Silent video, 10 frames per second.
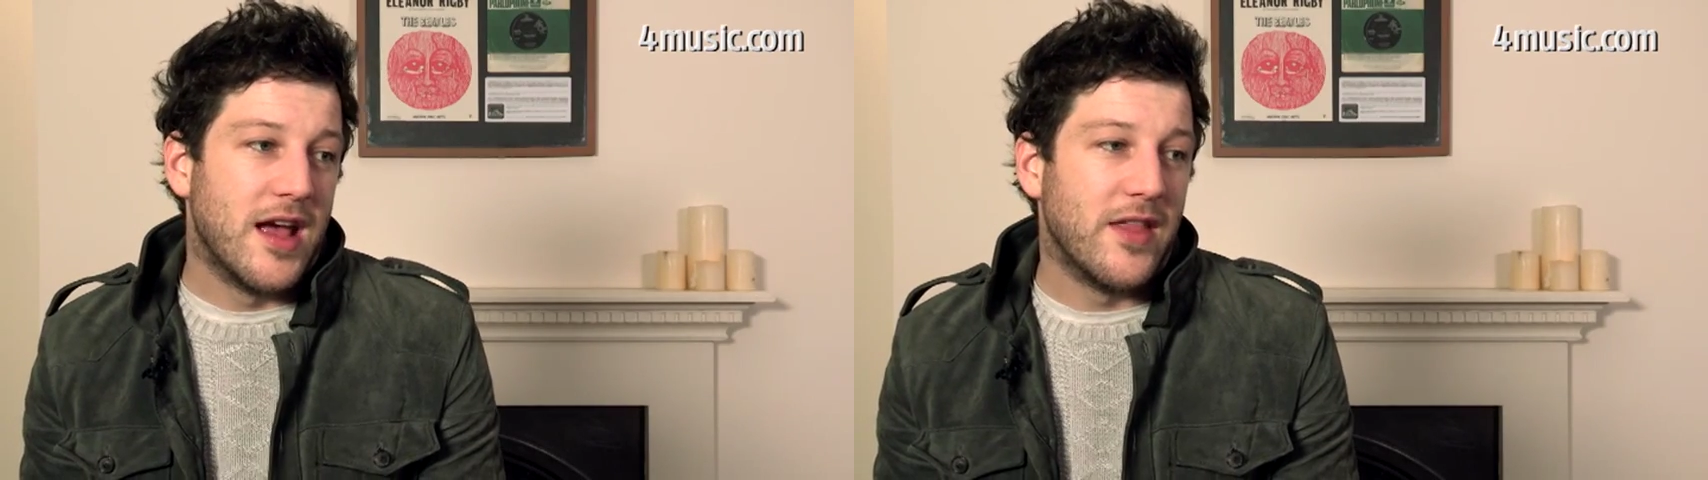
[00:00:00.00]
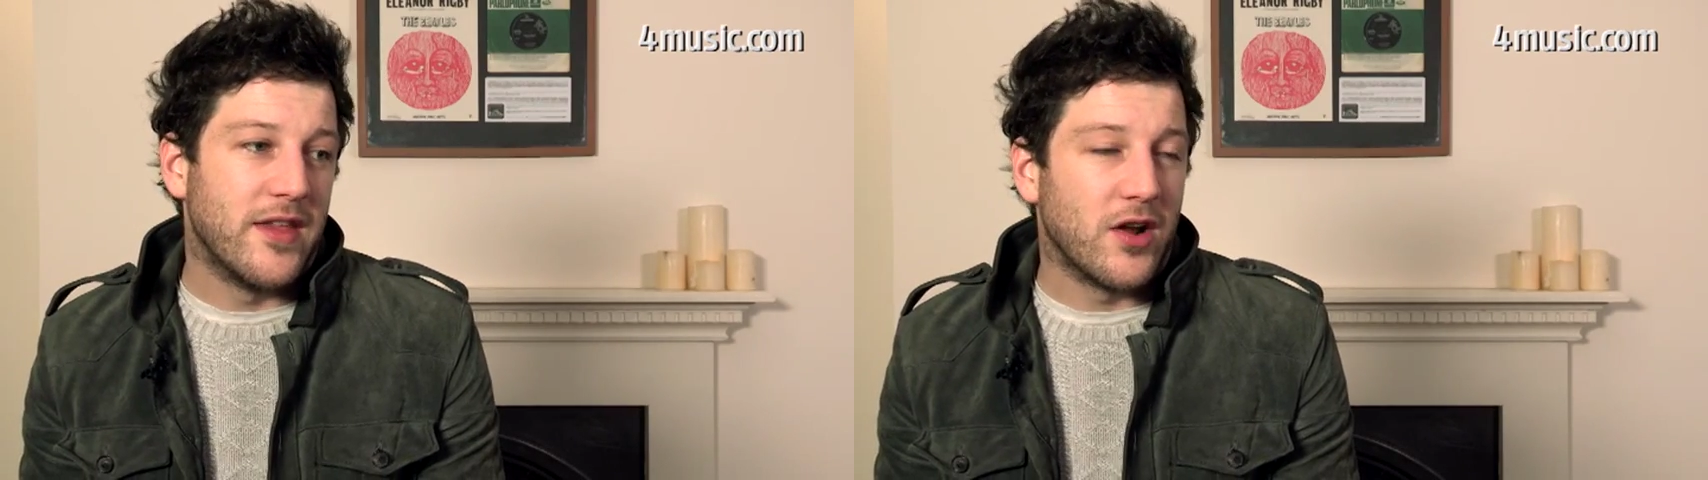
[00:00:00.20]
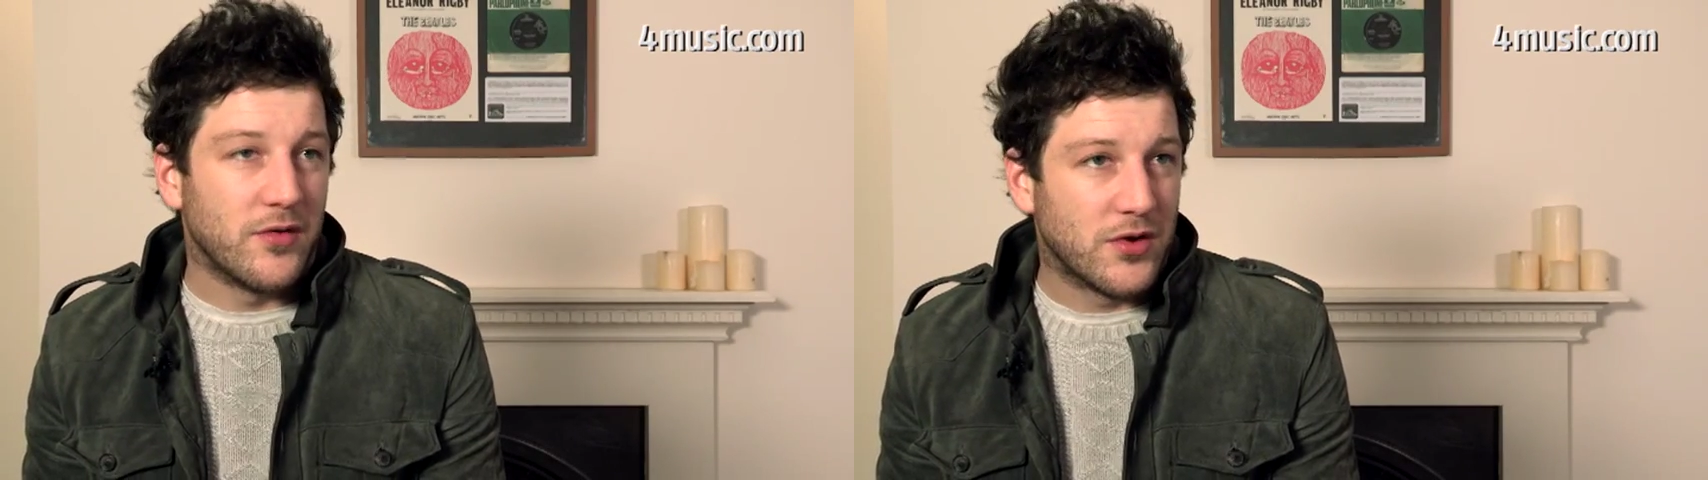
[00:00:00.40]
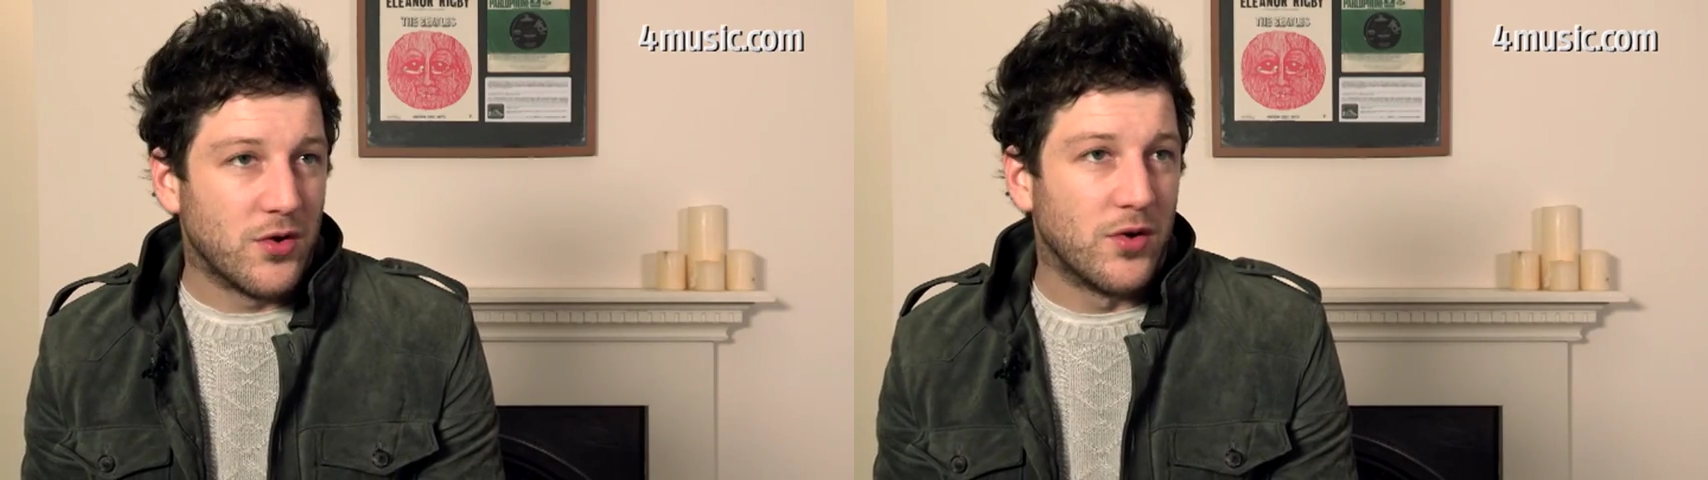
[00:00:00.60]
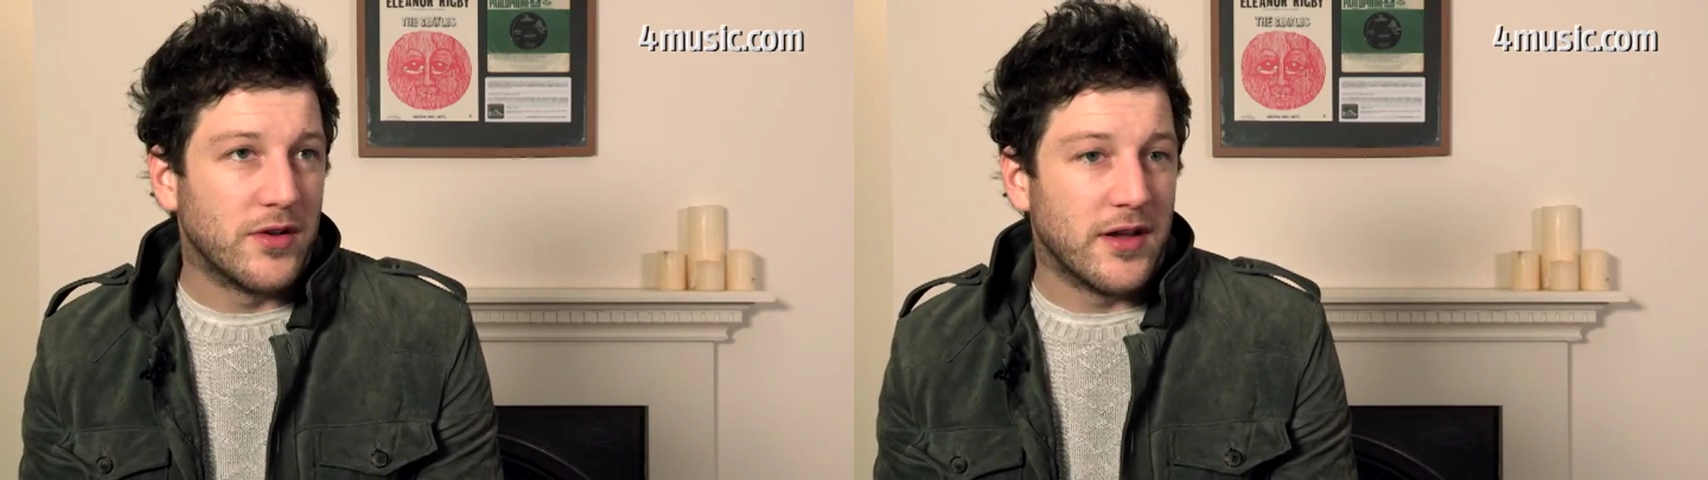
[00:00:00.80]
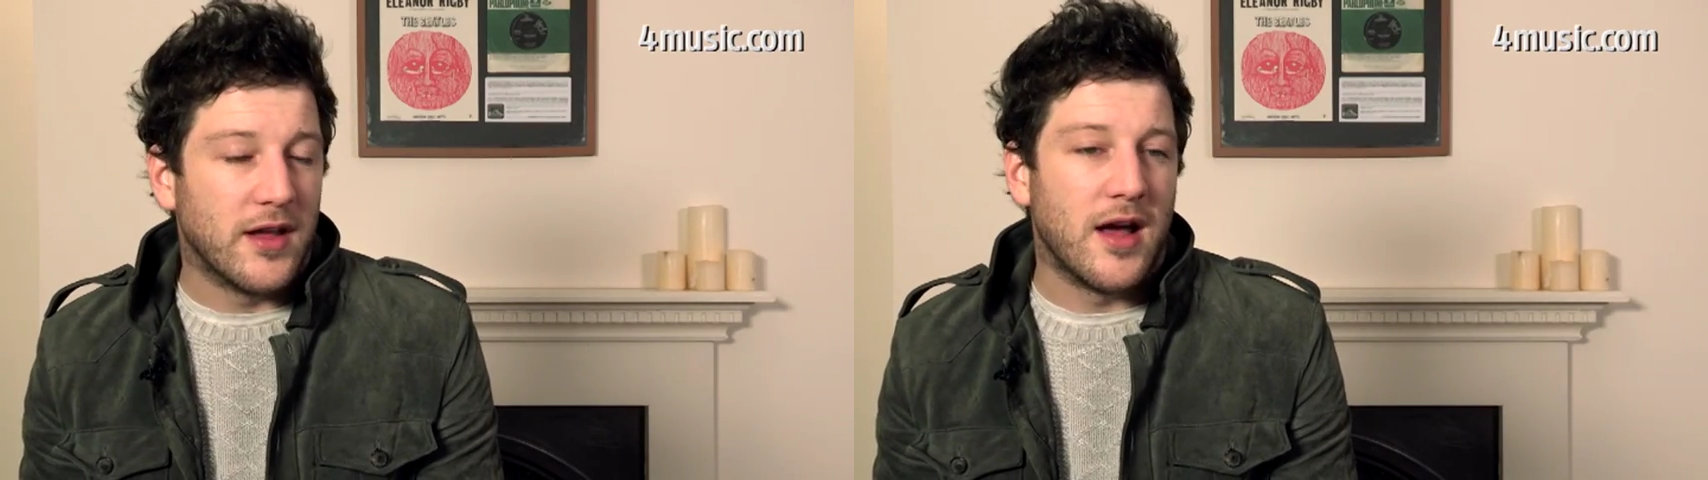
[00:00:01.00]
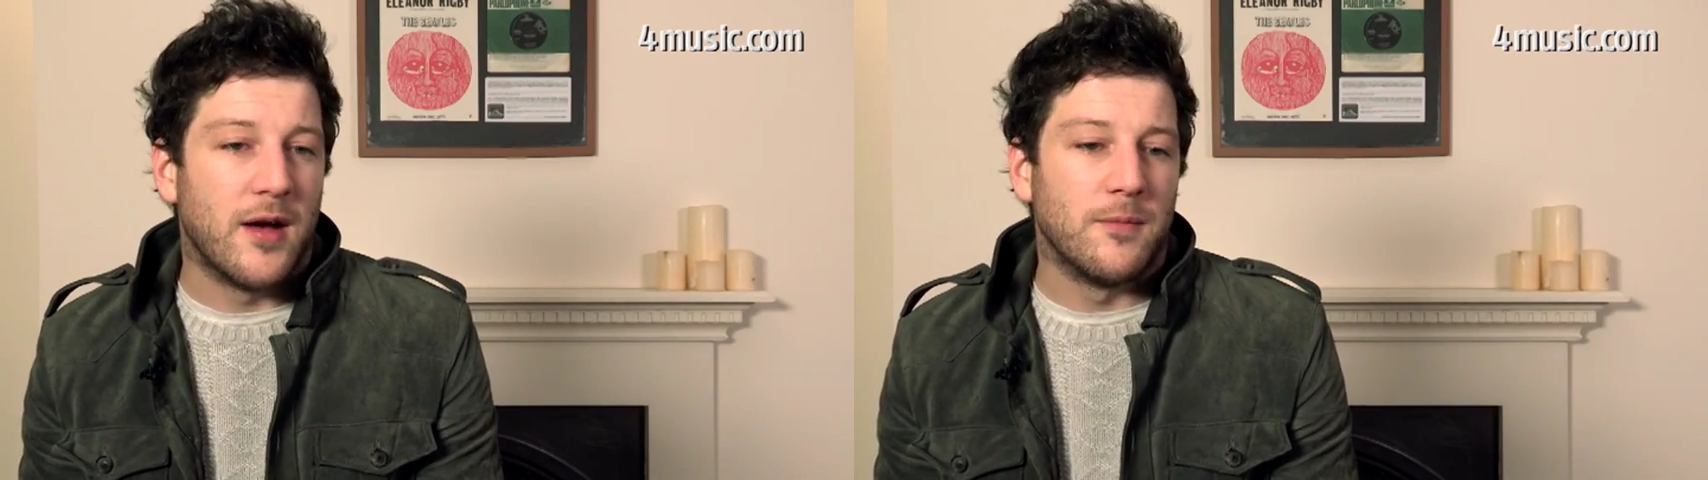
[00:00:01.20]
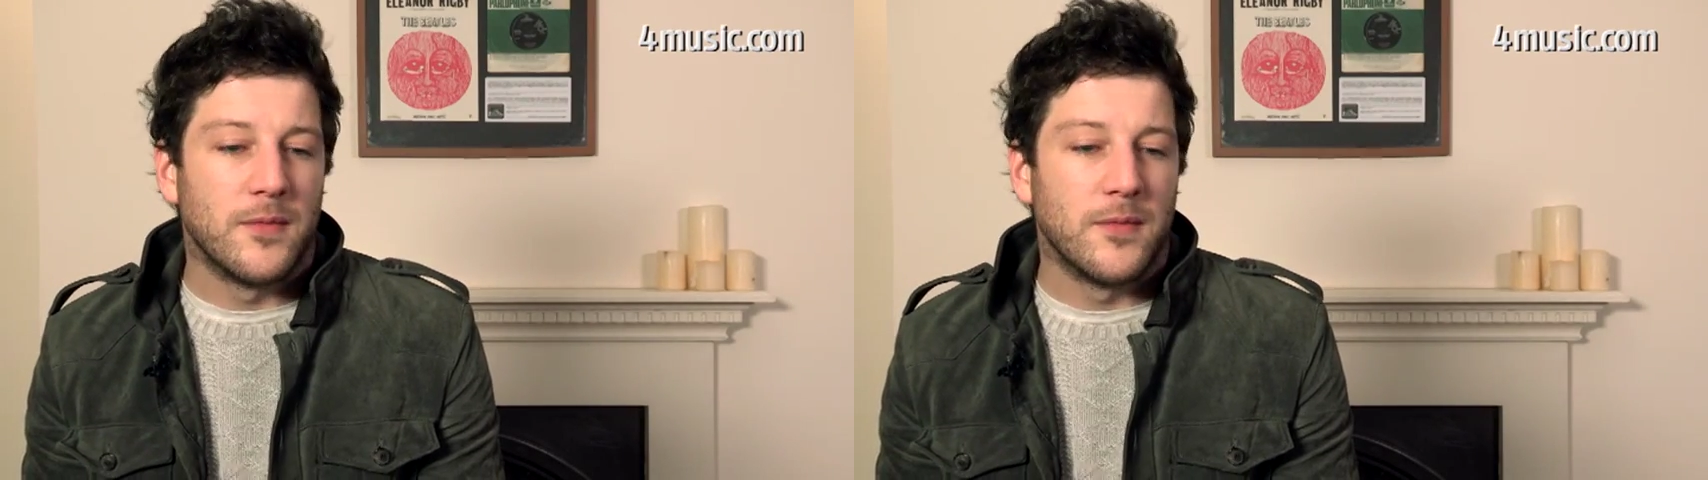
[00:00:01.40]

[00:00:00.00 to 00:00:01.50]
and then I recorded it.